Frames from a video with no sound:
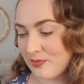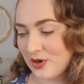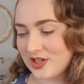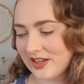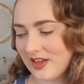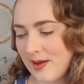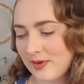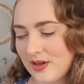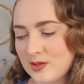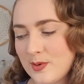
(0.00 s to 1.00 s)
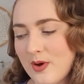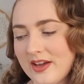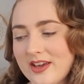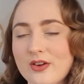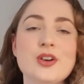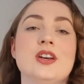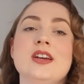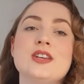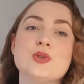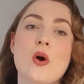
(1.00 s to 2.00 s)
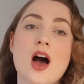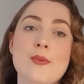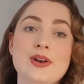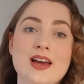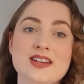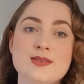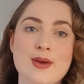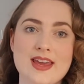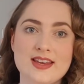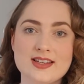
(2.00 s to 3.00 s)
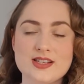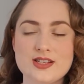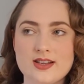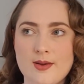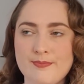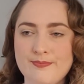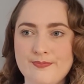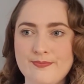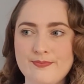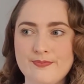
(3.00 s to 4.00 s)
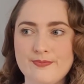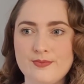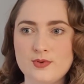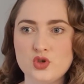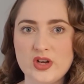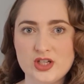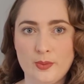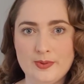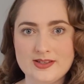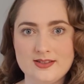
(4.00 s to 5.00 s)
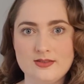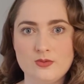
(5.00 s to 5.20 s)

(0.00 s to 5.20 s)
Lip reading: project that I'm going to be working on. So I would like to make some tree toppers,